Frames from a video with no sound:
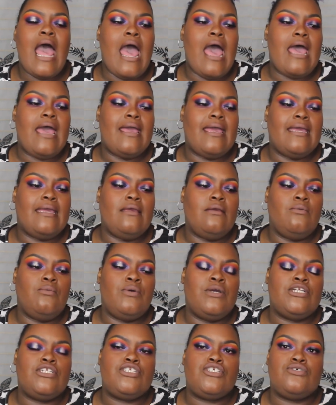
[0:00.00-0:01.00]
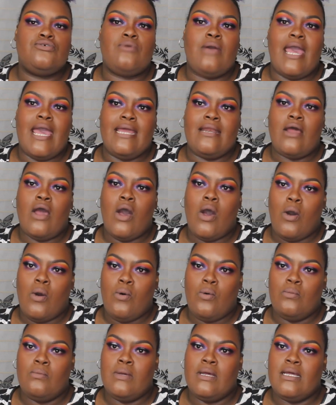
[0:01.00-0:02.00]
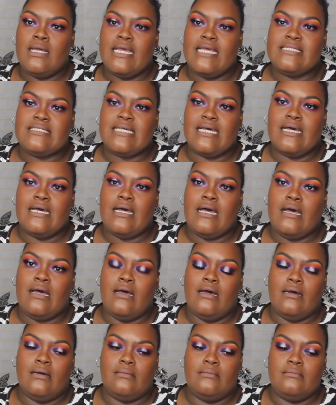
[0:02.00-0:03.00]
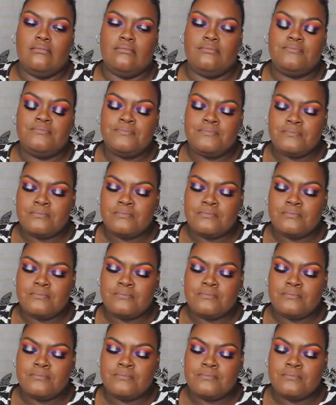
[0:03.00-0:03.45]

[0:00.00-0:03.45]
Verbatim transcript: I went to At Home. It's a um,